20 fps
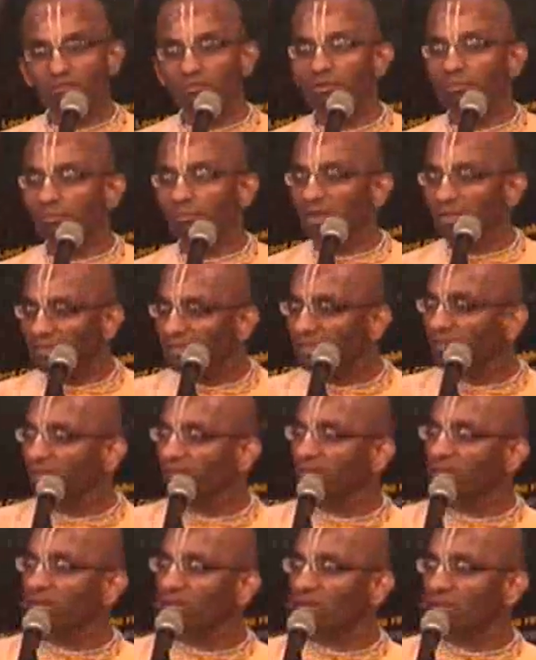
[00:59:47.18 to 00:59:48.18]
even
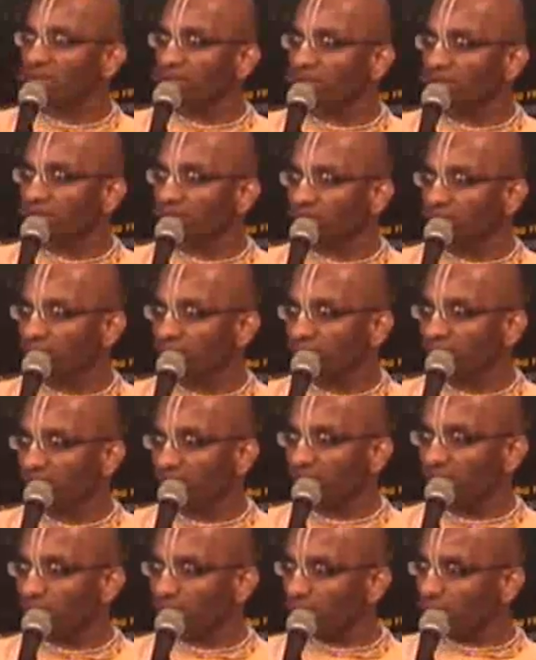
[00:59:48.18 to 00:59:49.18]
materially,
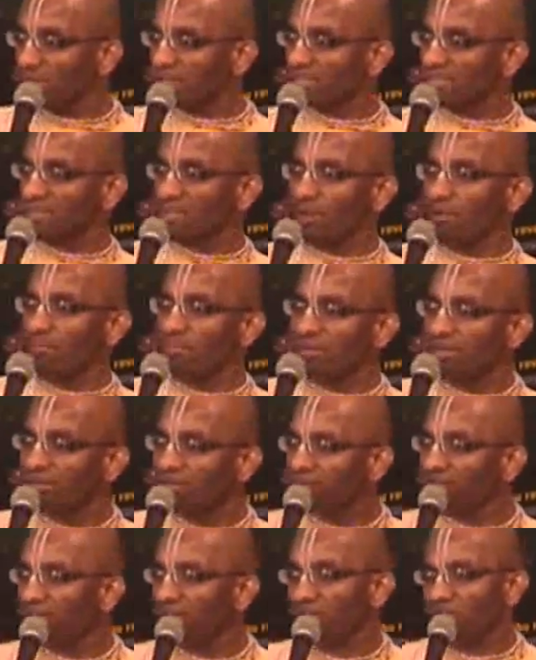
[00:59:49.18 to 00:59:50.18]
there may be some
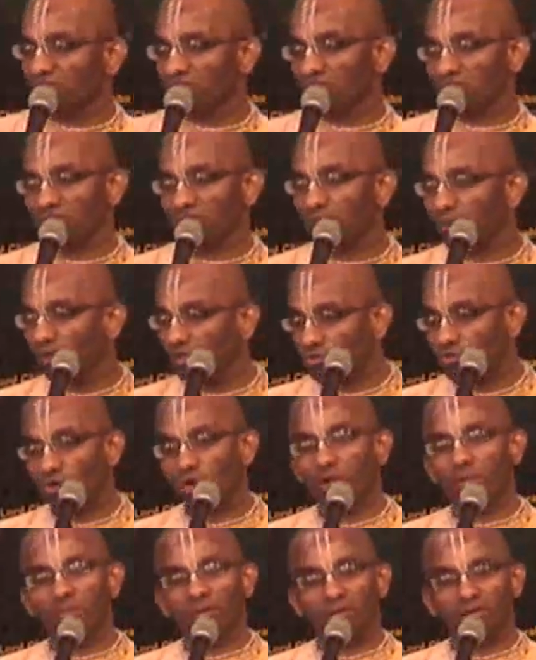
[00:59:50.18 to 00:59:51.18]
titillation, some
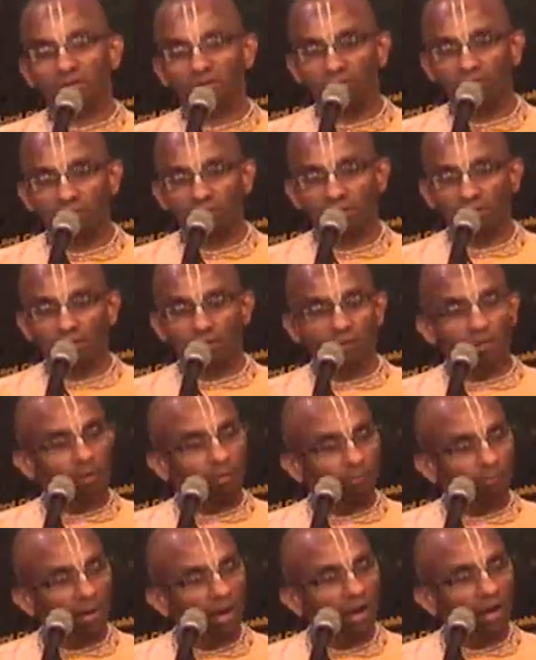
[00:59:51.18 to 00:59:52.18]
enjoyment.
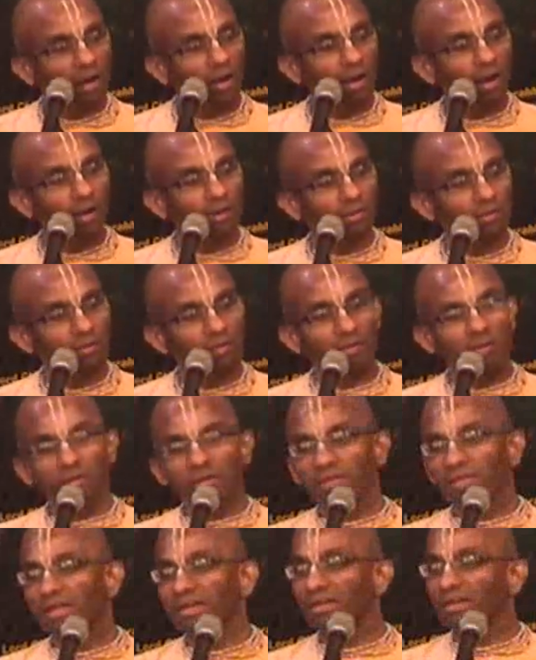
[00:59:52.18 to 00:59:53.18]
But
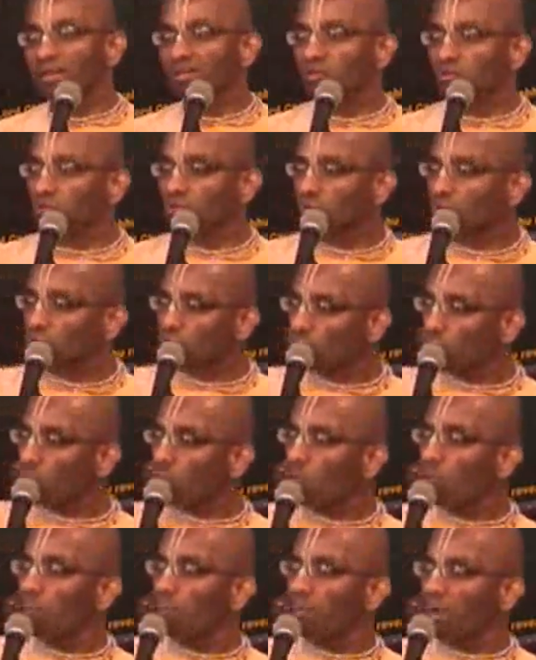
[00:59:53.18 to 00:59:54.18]
it leads to so
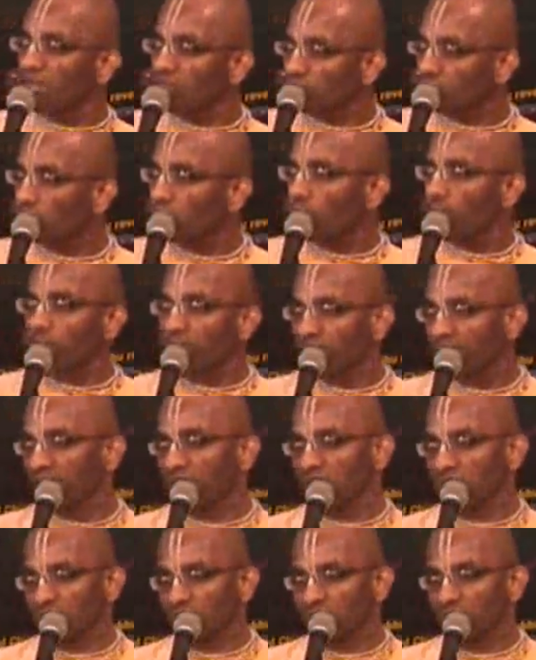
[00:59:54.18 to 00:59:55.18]
much
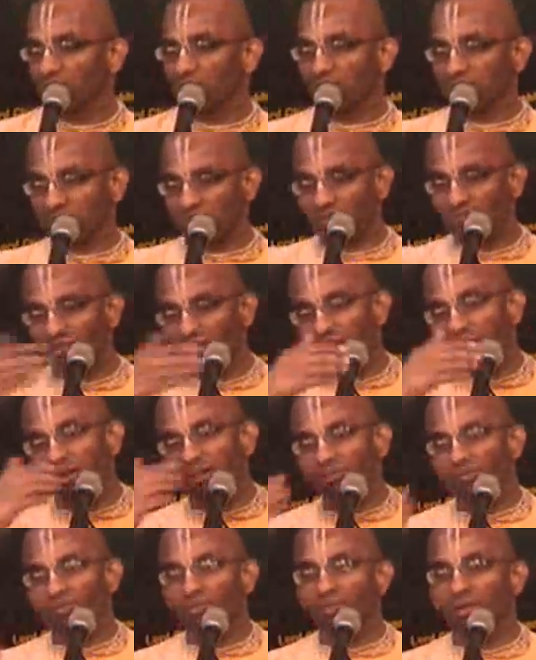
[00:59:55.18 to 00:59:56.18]
complication. Last time when I
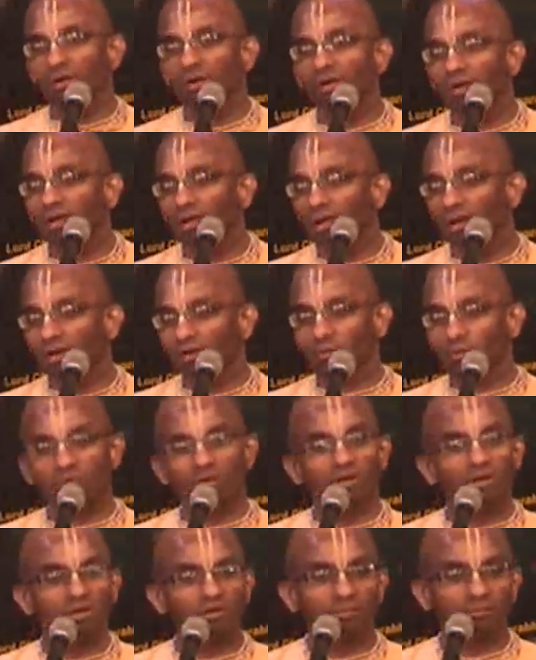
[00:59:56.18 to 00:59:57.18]
had given prayer, I had
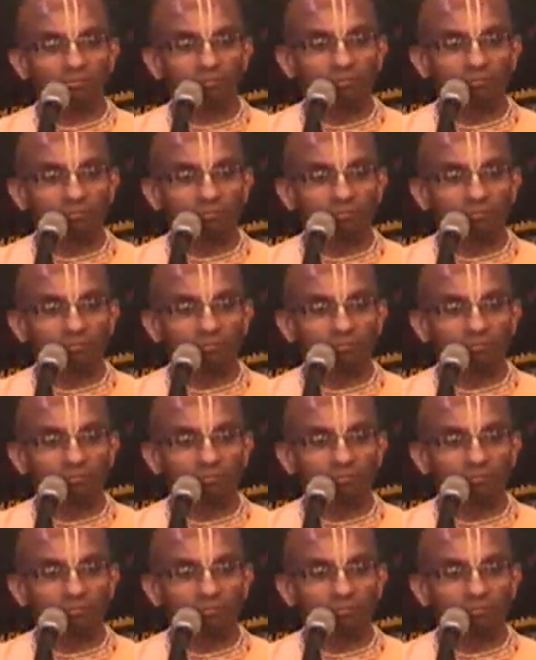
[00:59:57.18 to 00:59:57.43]
quoted